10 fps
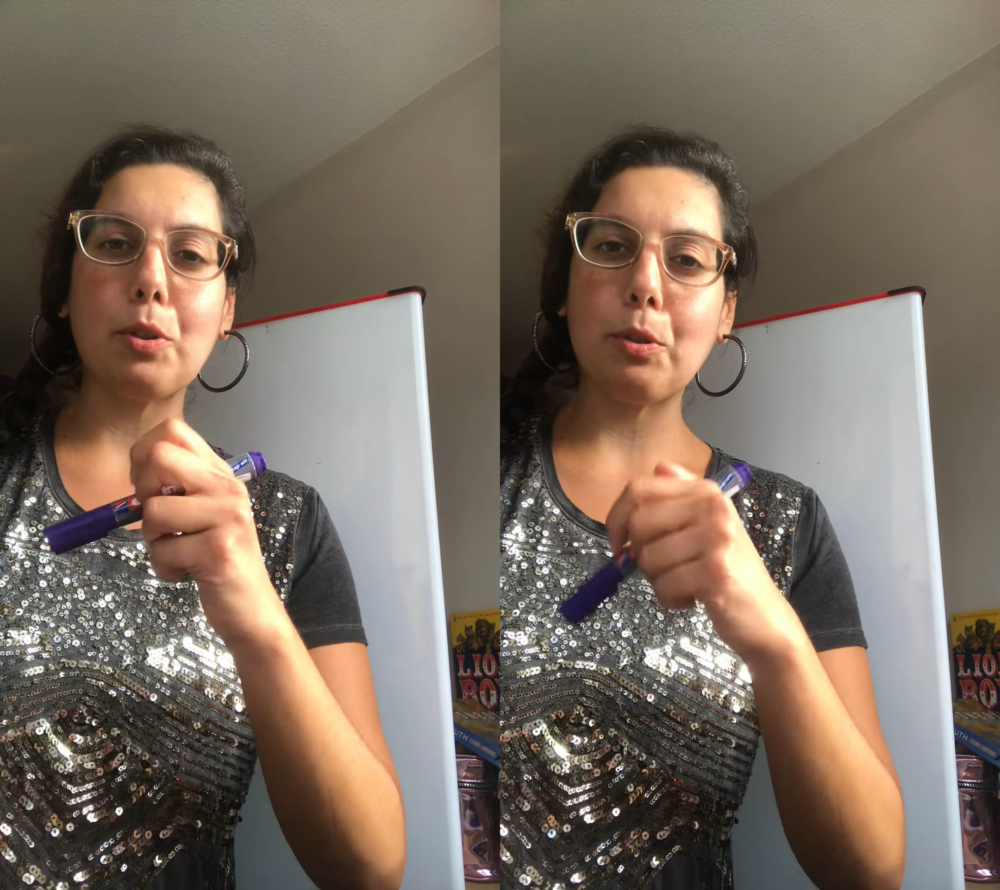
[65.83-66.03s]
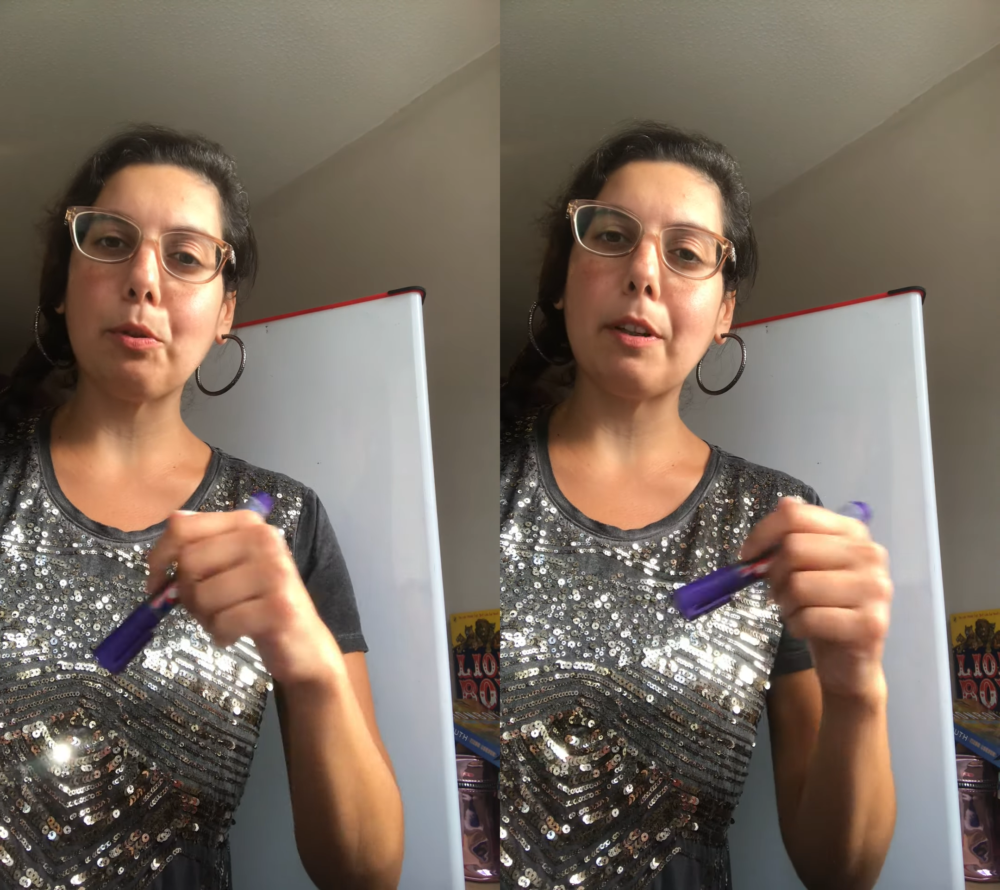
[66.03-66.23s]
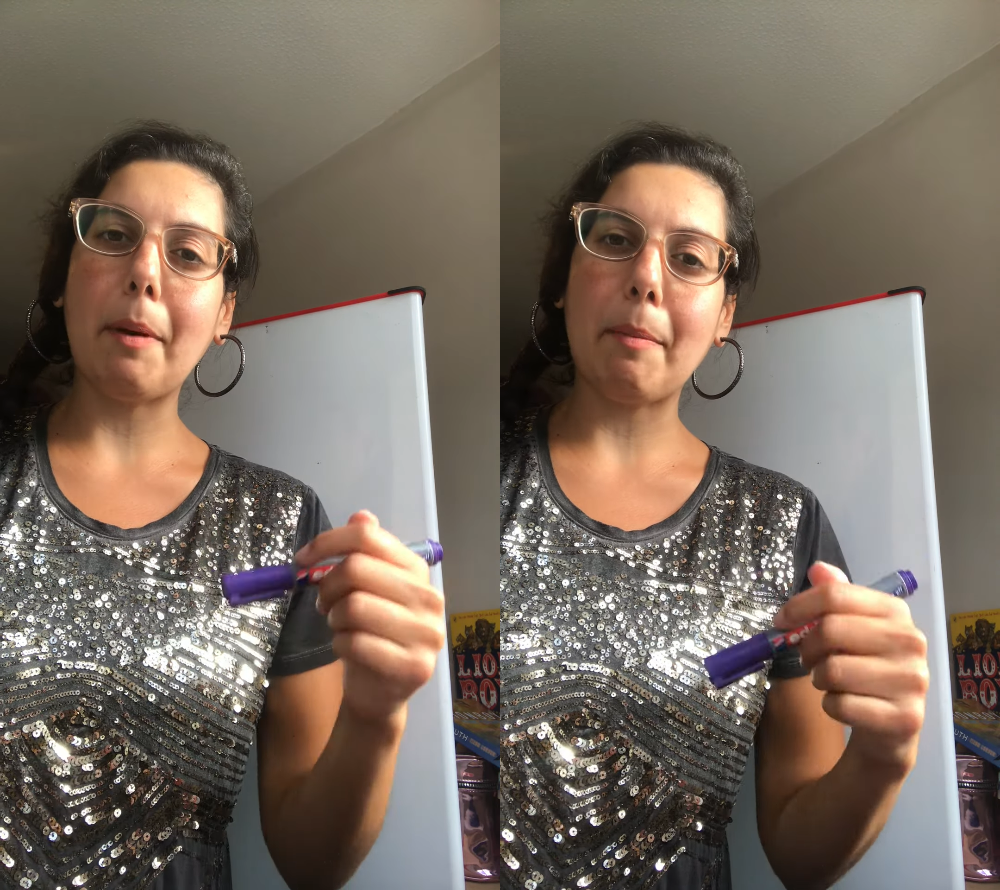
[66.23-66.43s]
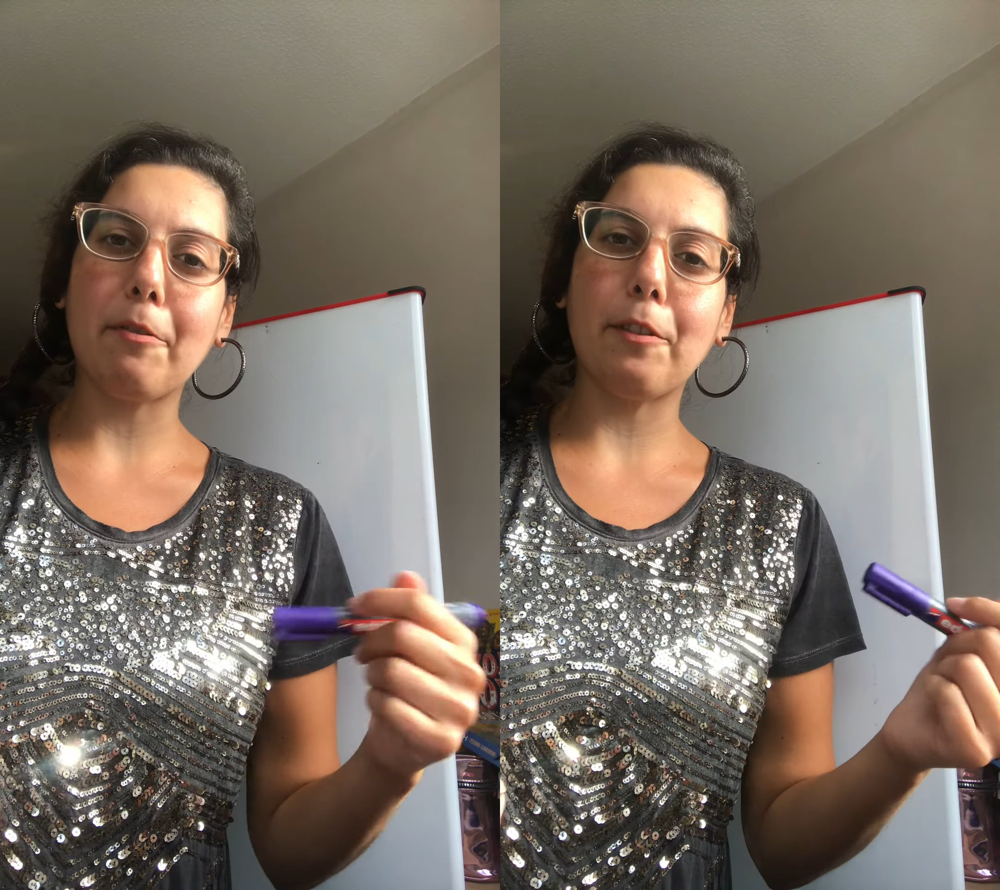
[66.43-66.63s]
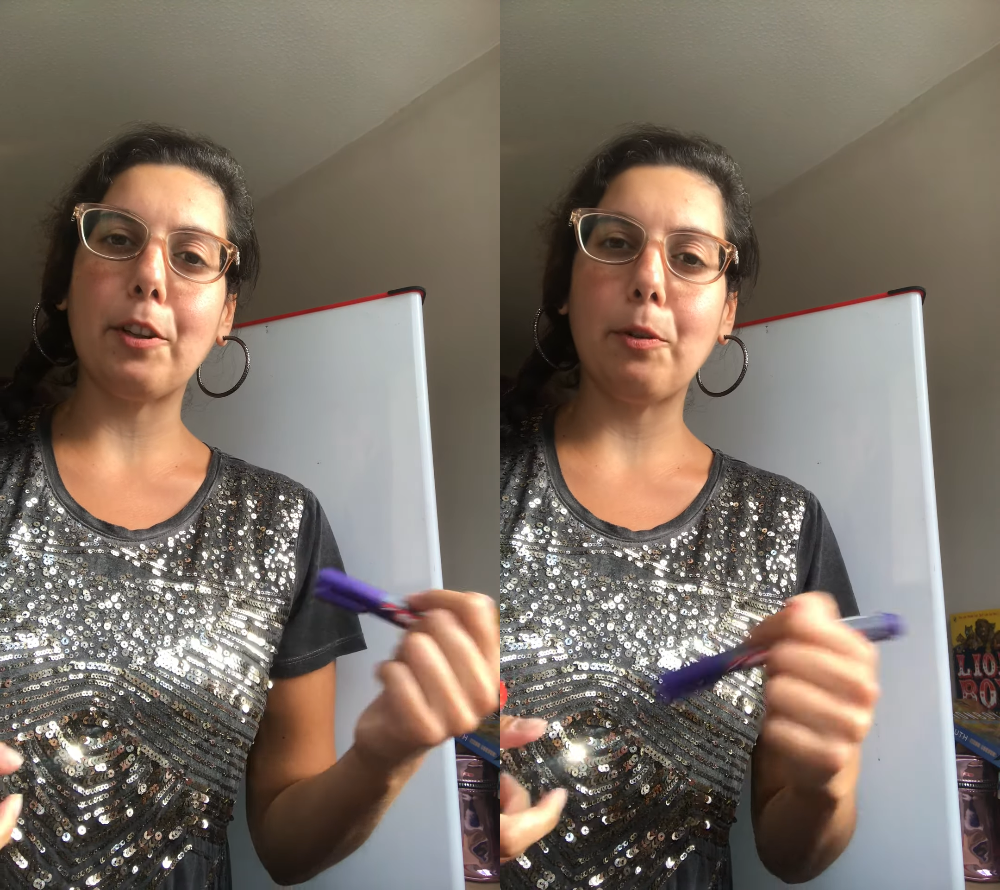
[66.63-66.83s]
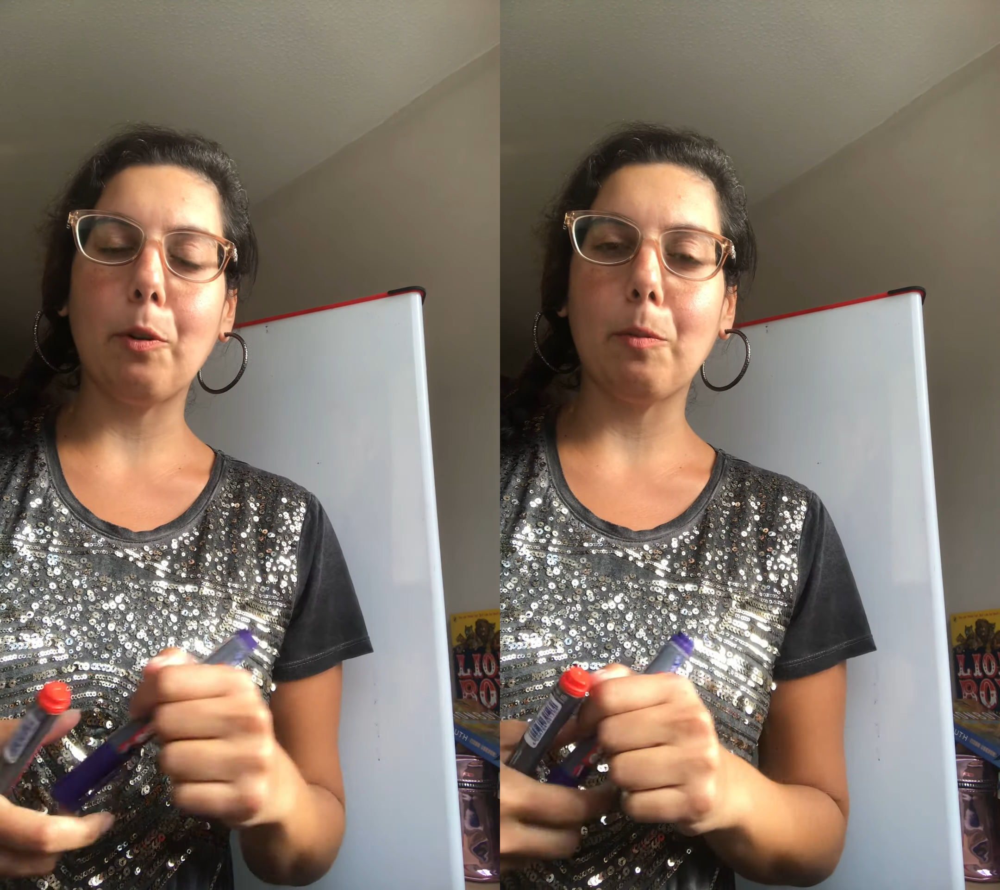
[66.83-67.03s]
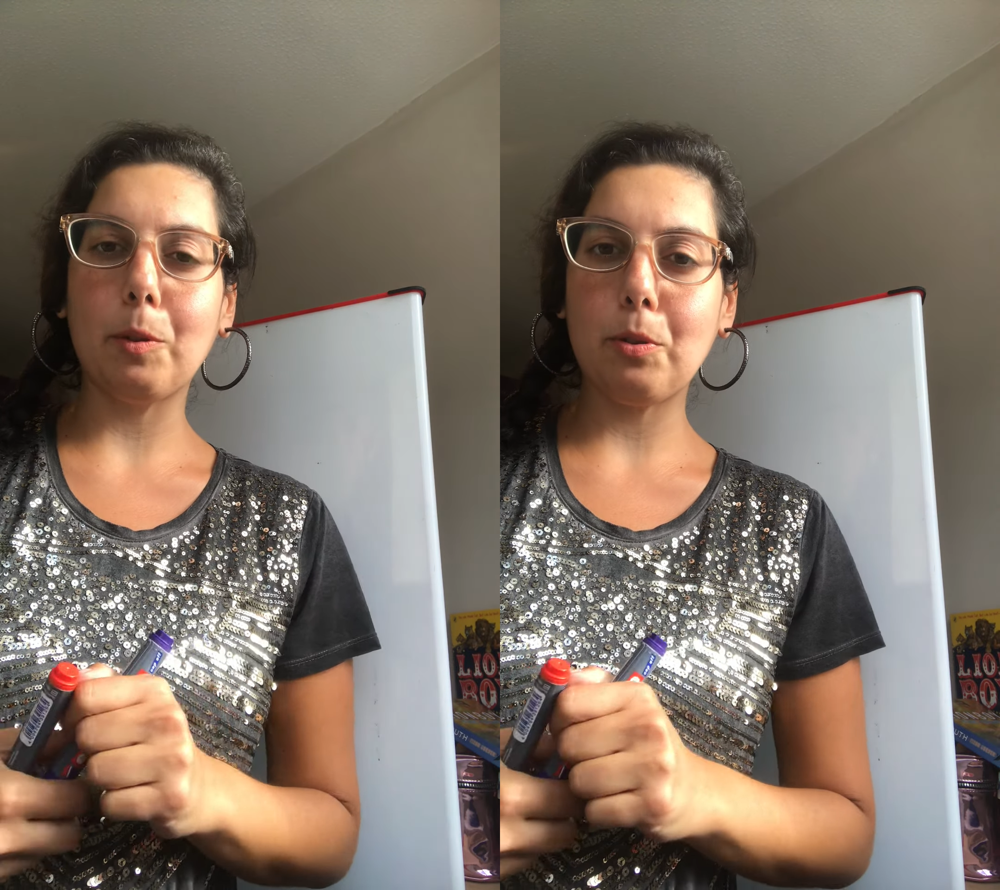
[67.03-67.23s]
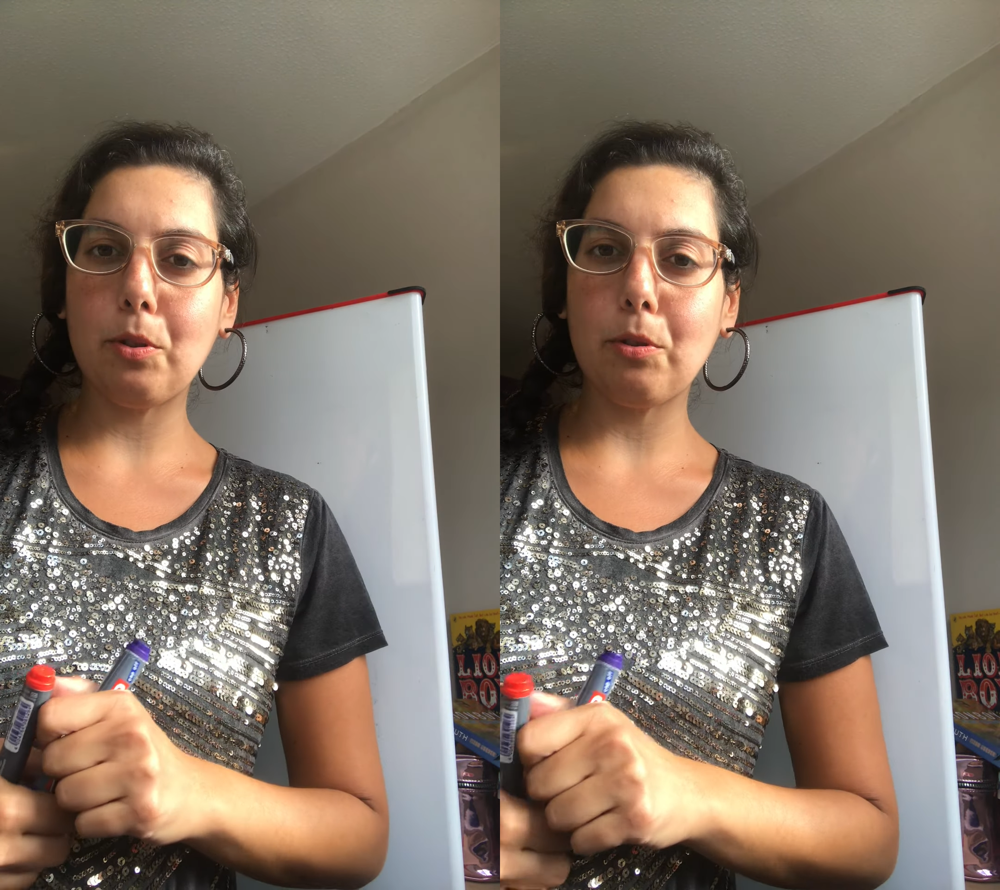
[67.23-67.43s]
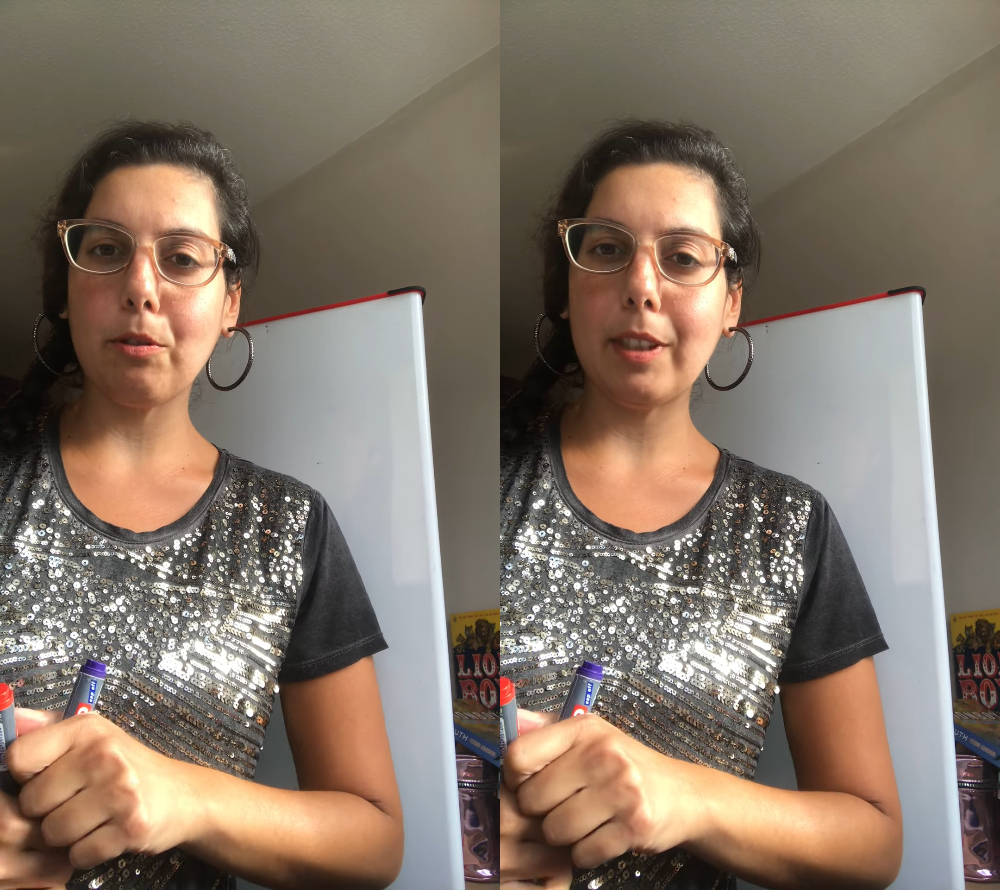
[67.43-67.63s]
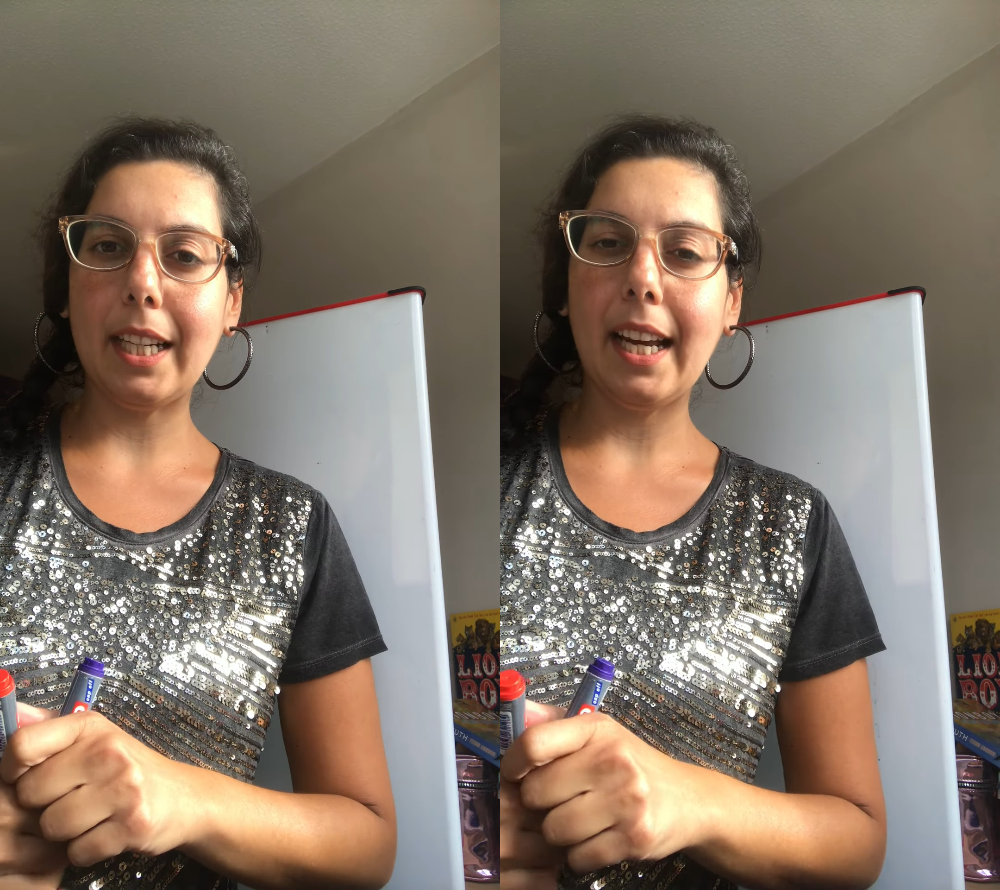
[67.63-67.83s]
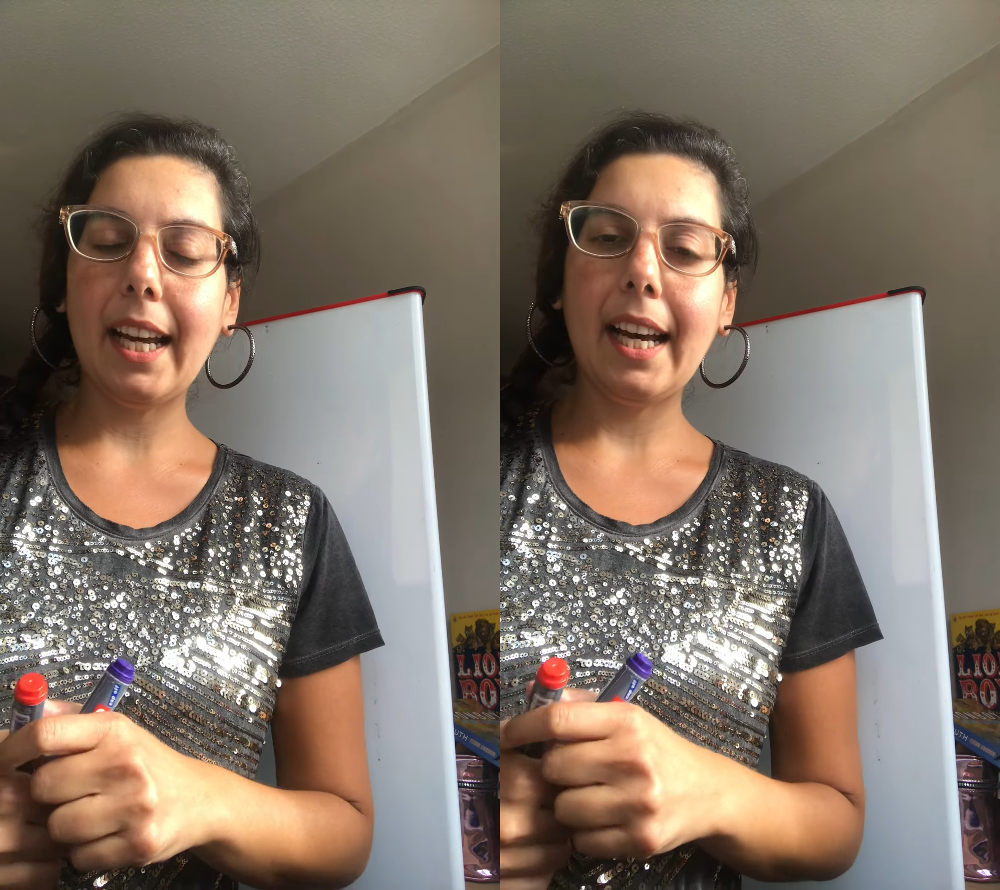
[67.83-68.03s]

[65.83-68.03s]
story map for a normal story.